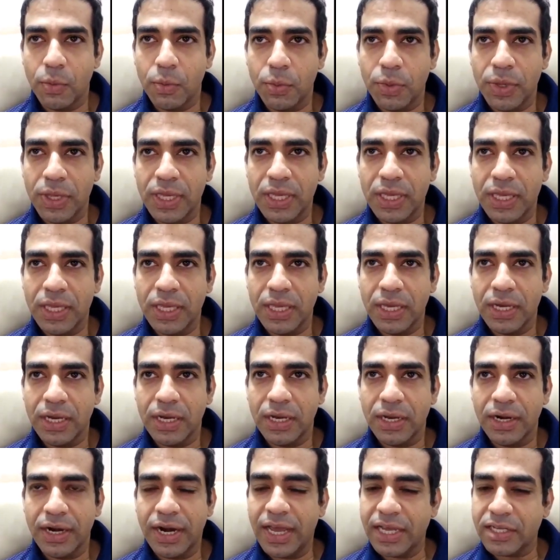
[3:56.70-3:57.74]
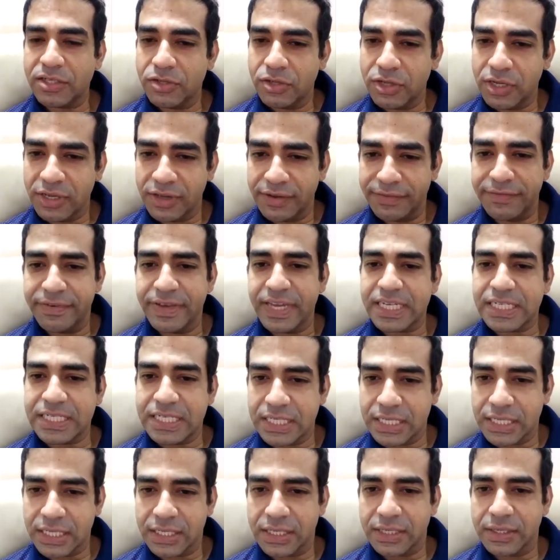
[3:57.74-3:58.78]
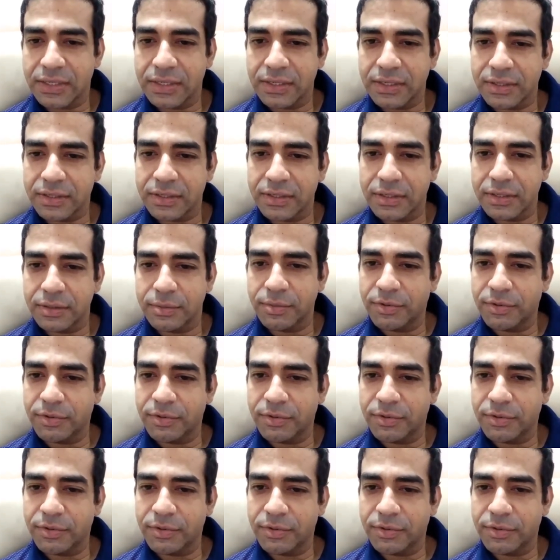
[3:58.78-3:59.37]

we are actually affecting the